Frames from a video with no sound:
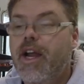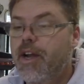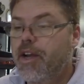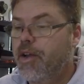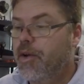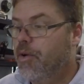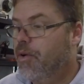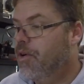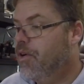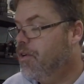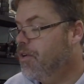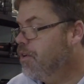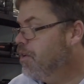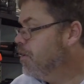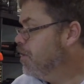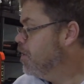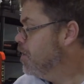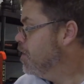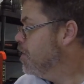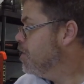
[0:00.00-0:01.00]
I do.
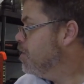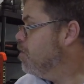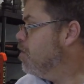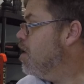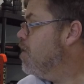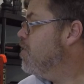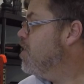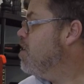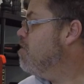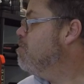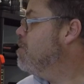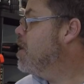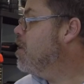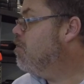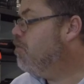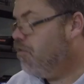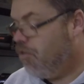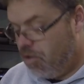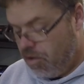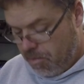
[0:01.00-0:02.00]
Don't have enough metal
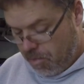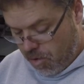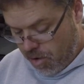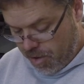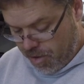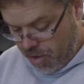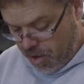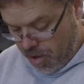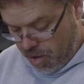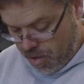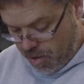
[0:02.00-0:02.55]
for her, boys.